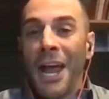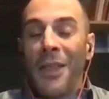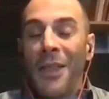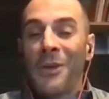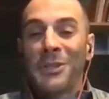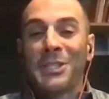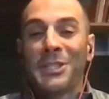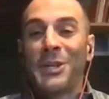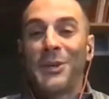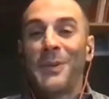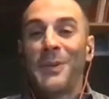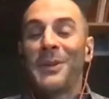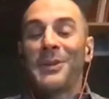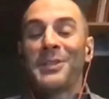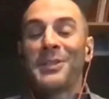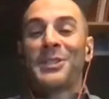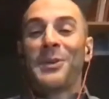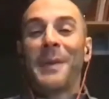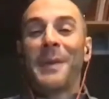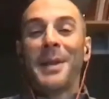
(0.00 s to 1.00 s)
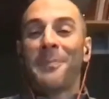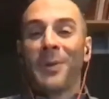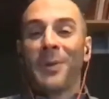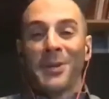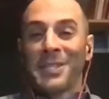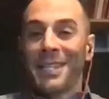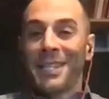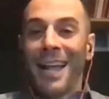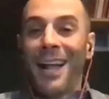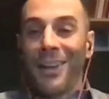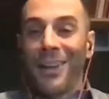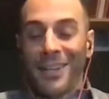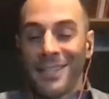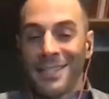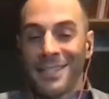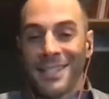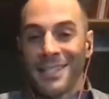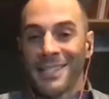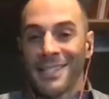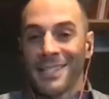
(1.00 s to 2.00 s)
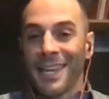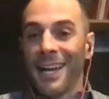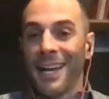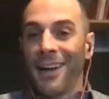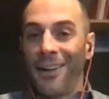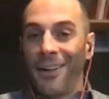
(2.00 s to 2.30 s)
there's too there's too many personalities to scale